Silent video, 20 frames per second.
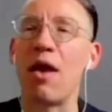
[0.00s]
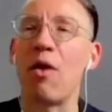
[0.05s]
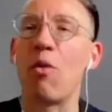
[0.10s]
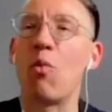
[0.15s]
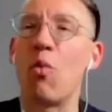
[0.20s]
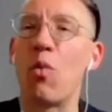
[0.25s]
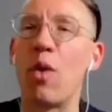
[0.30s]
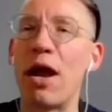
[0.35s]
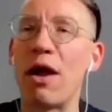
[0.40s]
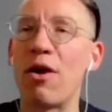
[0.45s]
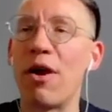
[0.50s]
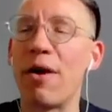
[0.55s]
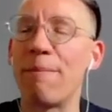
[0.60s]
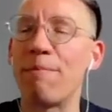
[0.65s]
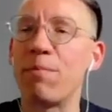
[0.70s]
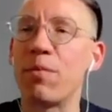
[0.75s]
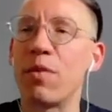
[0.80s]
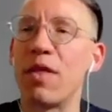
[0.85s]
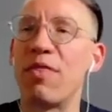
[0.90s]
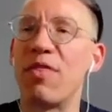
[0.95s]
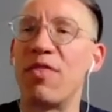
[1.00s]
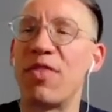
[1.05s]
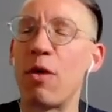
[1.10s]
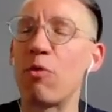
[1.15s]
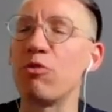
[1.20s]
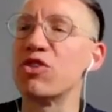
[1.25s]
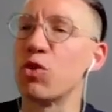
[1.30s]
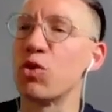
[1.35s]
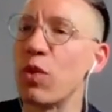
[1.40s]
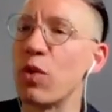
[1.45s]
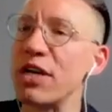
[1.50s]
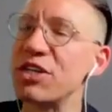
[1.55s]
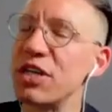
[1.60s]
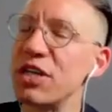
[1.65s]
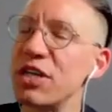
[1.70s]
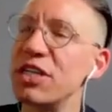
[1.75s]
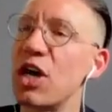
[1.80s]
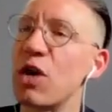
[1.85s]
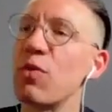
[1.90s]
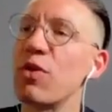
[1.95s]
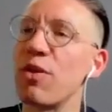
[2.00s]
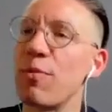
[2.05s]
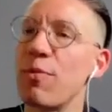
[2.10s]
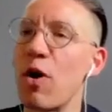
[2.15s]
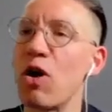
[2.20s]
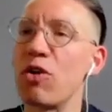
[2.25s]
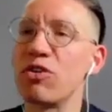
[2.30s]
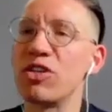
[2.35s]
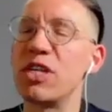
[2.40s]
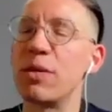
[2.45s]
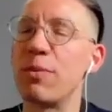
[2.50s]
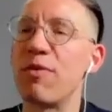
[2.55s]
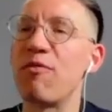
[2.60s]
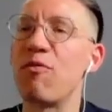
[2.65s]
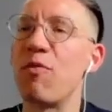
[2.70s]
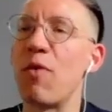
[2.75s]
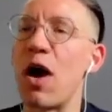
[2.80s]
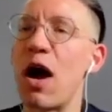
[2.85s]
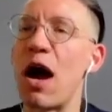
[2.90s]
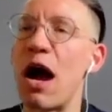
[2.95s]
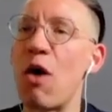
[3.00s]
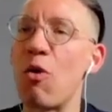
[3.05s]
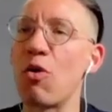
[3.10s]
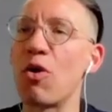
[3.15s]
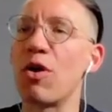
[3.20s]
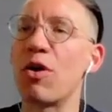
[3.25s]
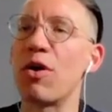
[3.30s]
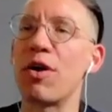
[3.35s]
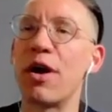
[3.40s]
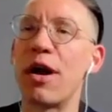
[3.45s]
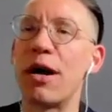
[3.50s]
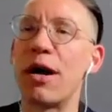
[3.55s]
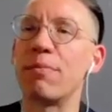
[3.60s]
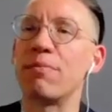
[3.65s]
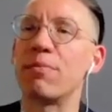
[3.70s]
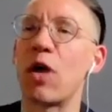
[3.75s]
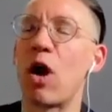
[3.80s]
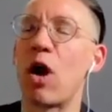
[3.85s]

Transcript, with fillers: where um, that was originally done with a partnership of our um,